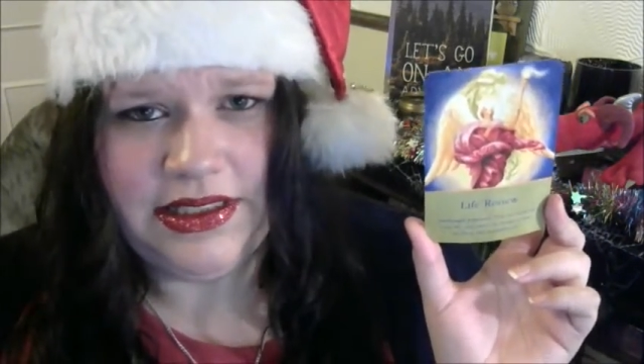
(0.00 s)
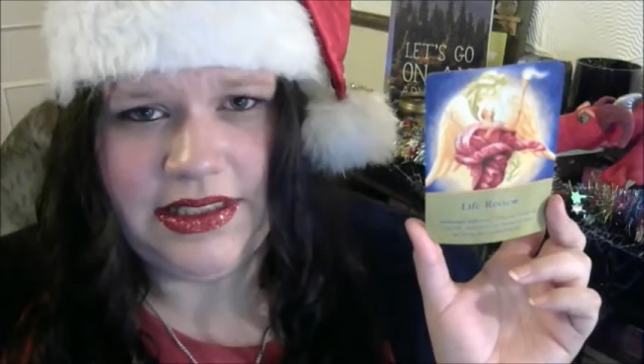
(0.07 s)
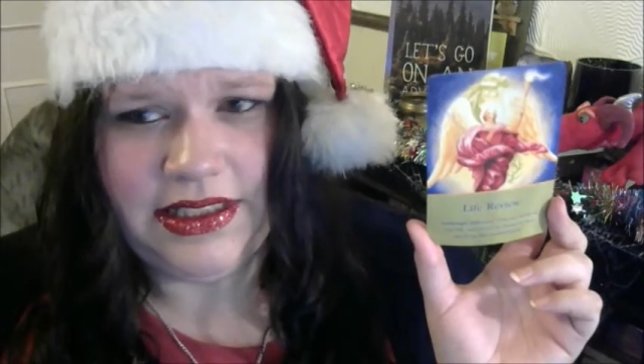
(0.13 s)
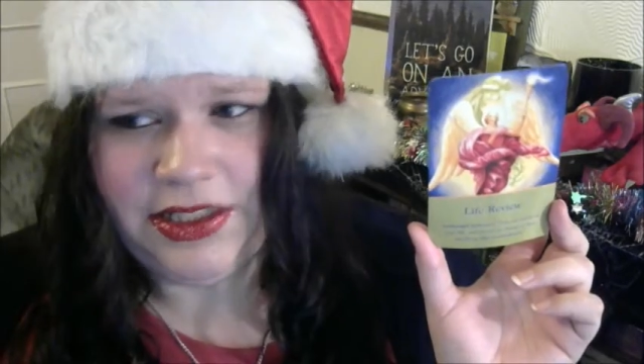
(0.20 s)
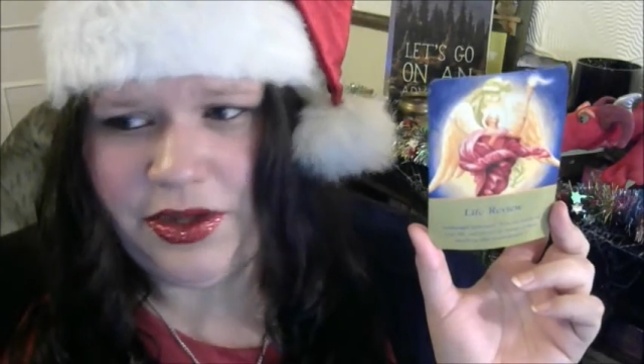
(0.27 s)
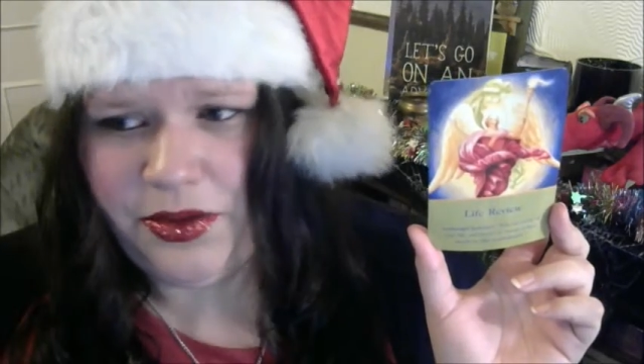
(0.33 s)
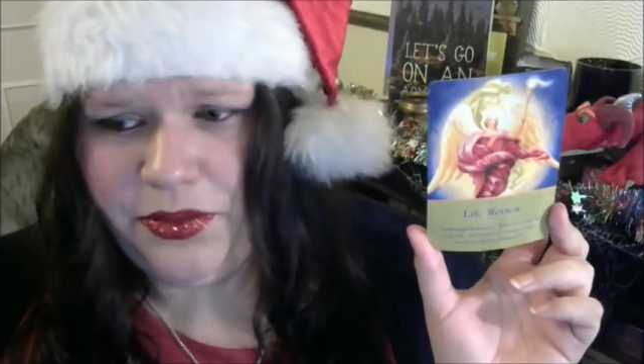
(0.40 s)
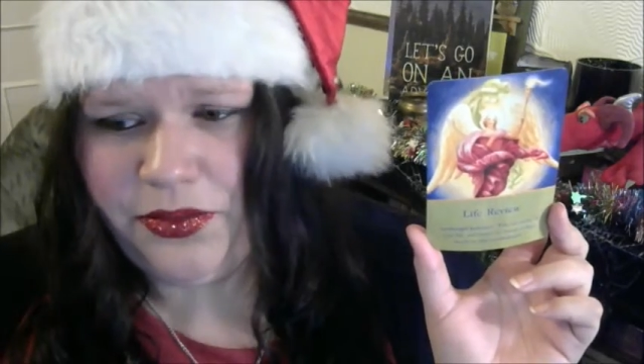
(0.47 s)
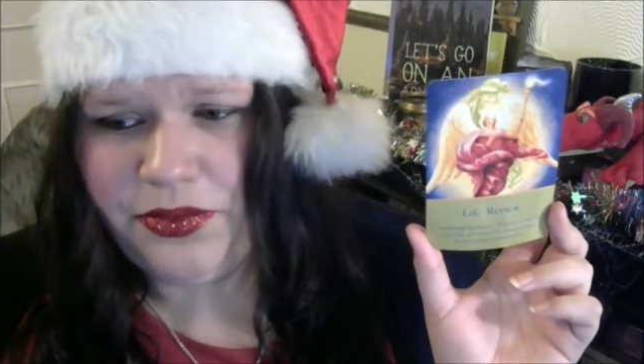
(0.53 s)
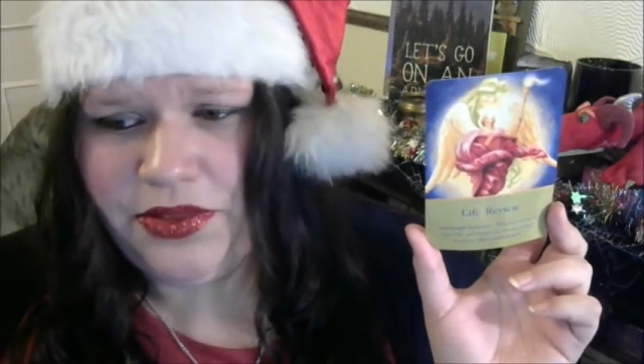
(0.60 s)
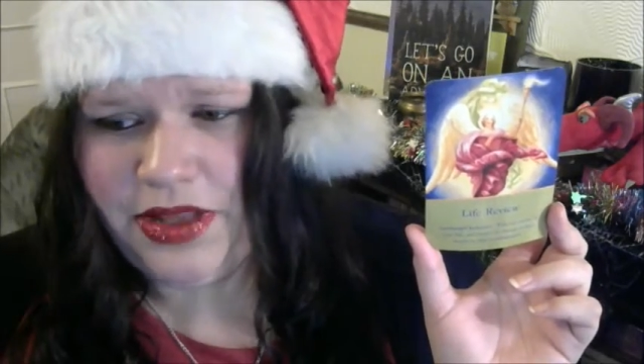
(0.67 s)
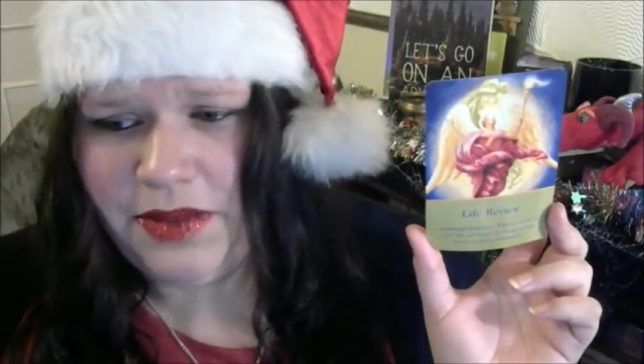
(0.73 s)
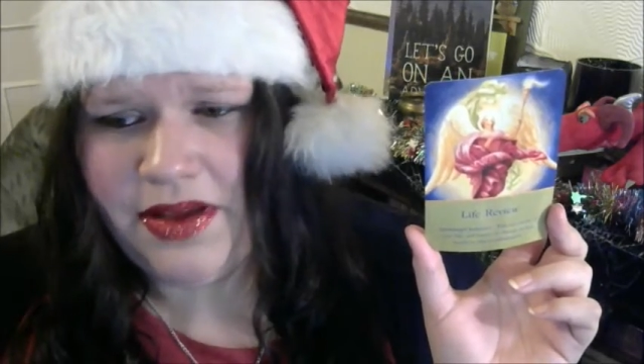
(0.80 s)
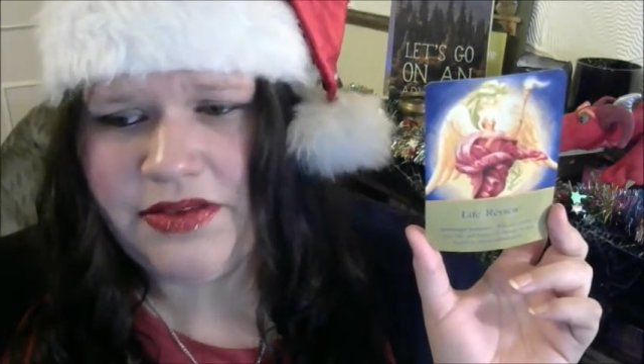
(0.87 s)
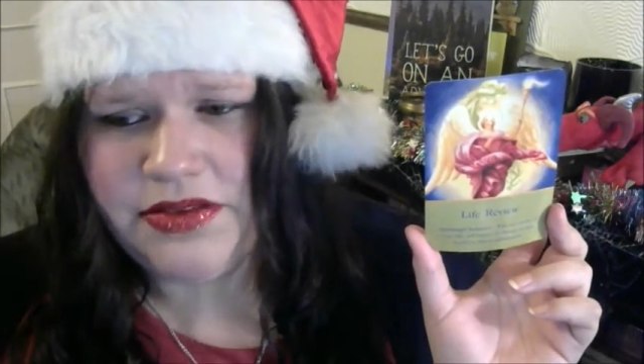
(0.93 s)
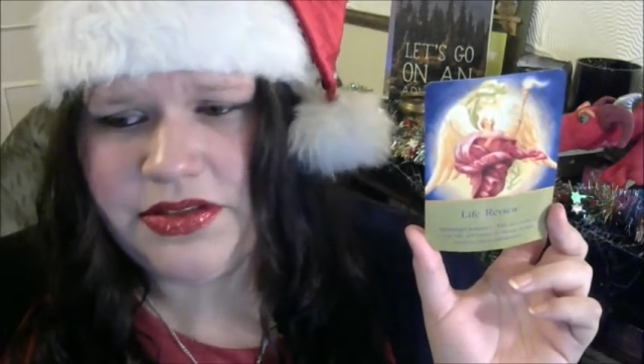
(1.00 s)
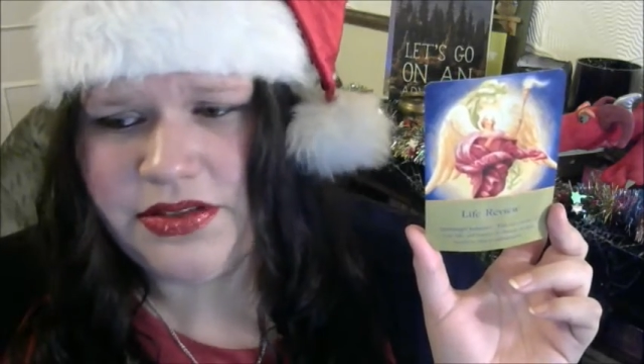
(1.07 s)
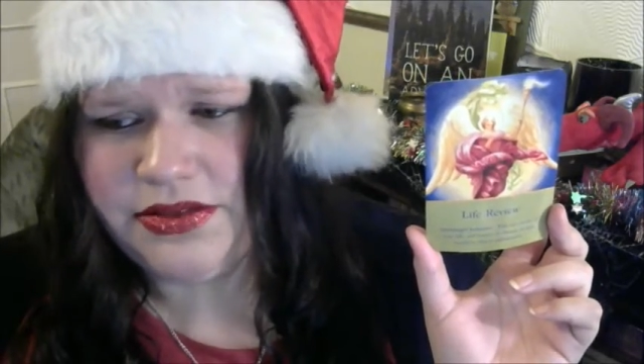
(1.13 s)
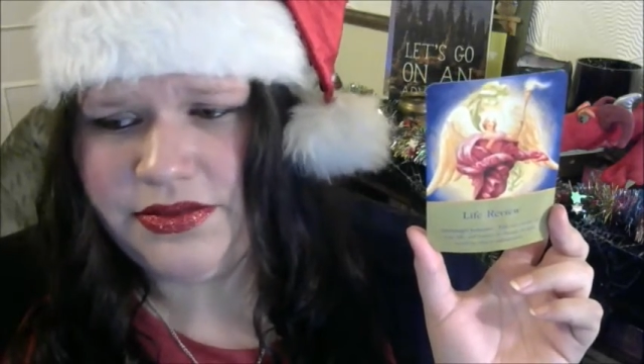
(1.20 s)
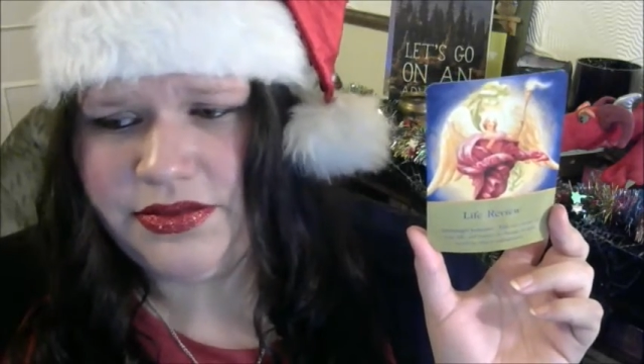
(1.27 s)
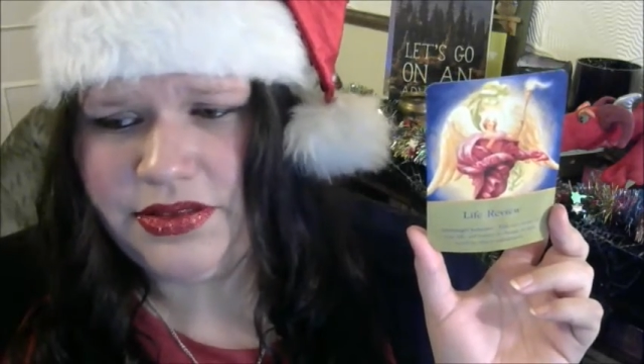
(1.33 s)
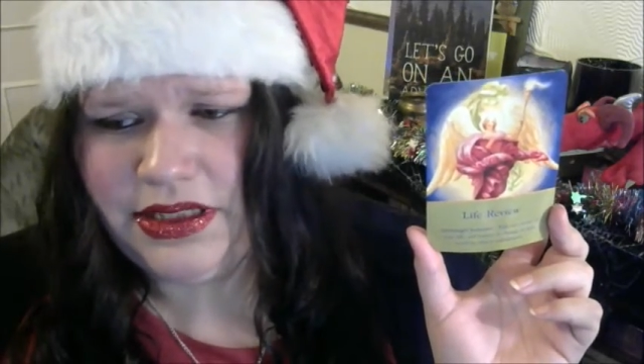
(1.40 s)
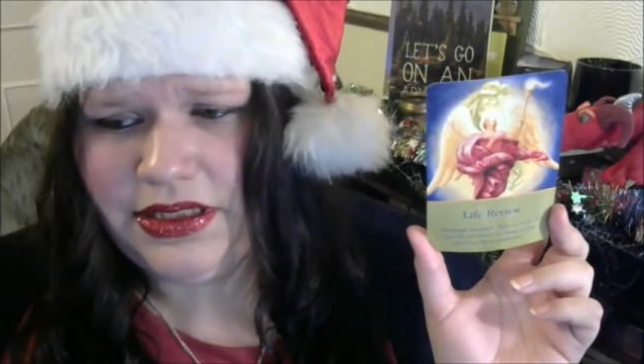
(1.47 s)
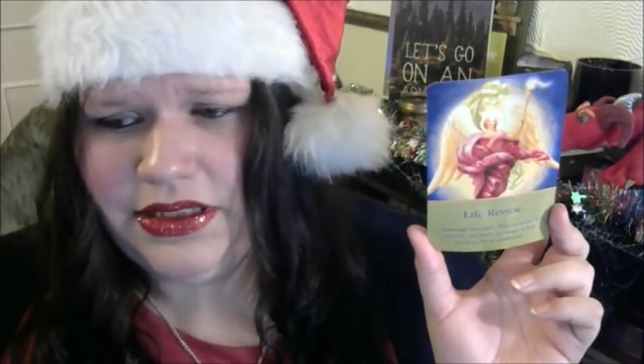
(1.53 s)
The amount of